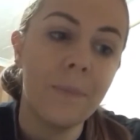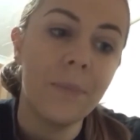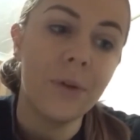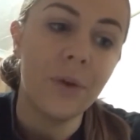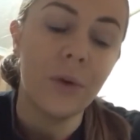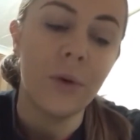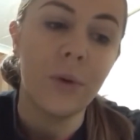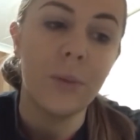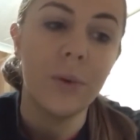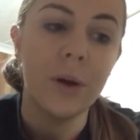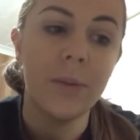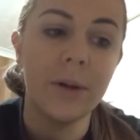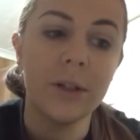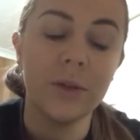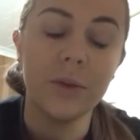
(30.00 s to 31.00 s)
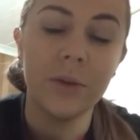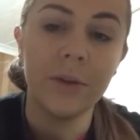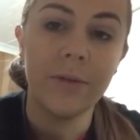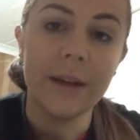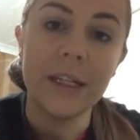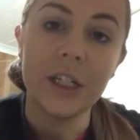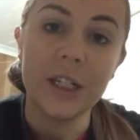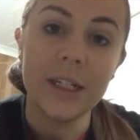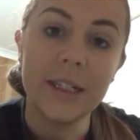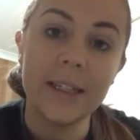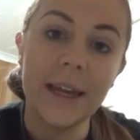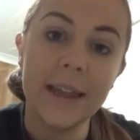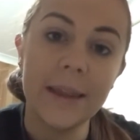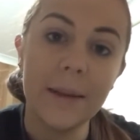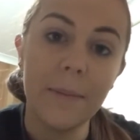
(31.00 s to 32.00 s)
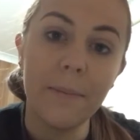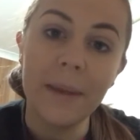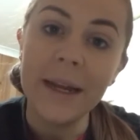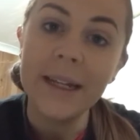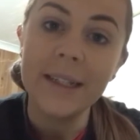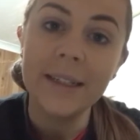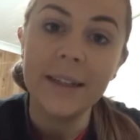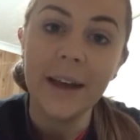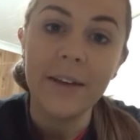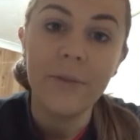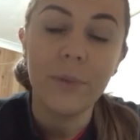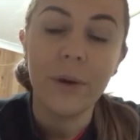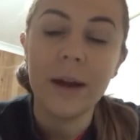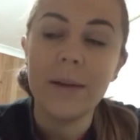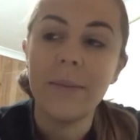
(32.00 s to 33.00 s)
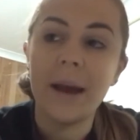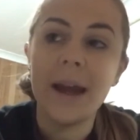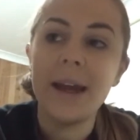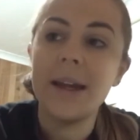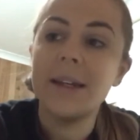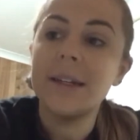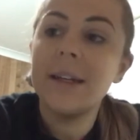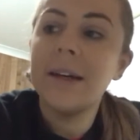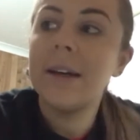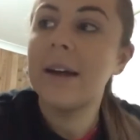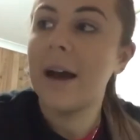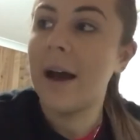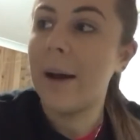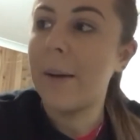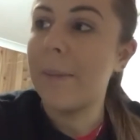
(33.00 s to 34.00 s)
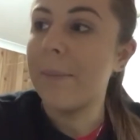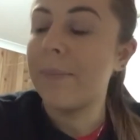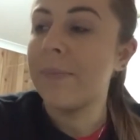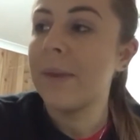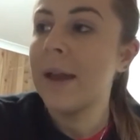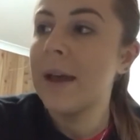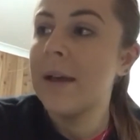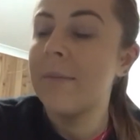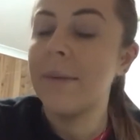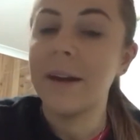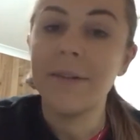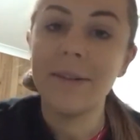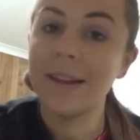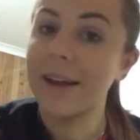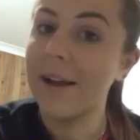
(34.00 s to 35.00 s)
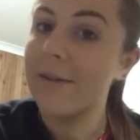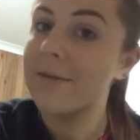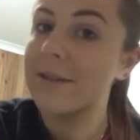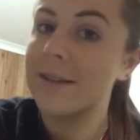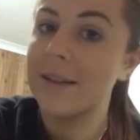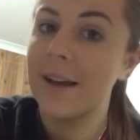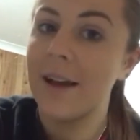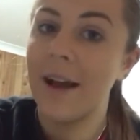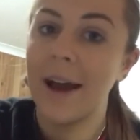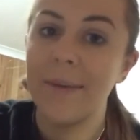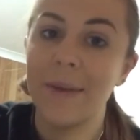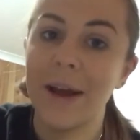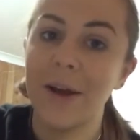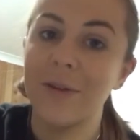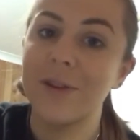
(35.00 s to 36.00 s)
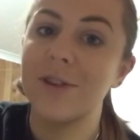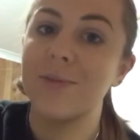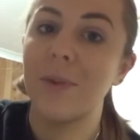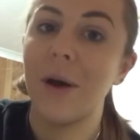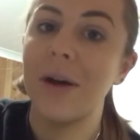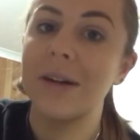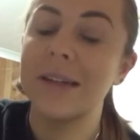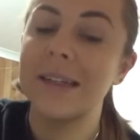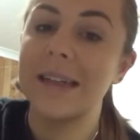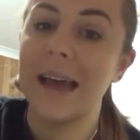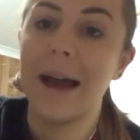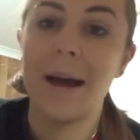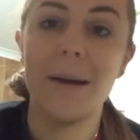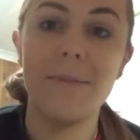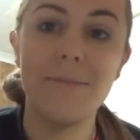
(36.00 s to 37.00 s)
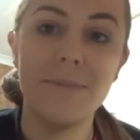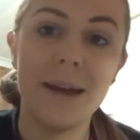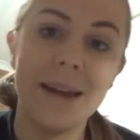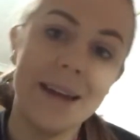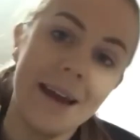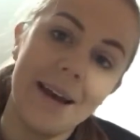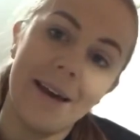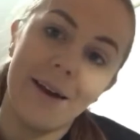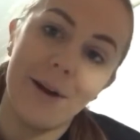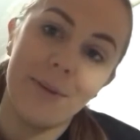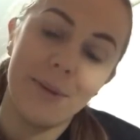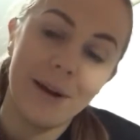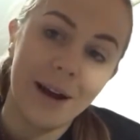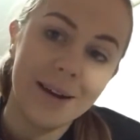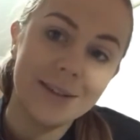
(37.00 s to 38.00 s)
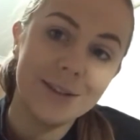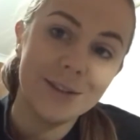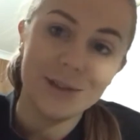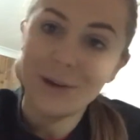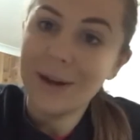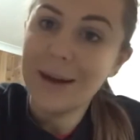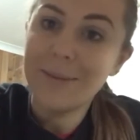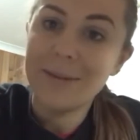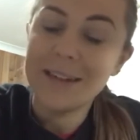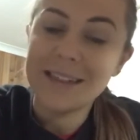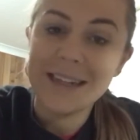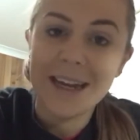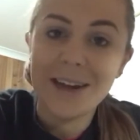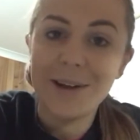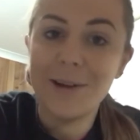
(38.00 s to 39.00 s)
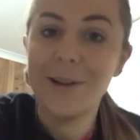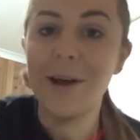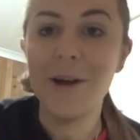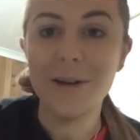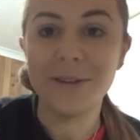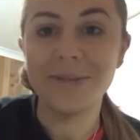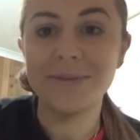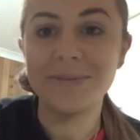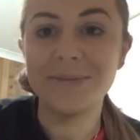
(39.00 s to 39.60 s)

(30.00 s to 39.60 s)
So pretty much all the veggies and the meats I've pre-made, but everything else I make on the spot. And yeah, I hope you guys enjoy. I'm going to take you along.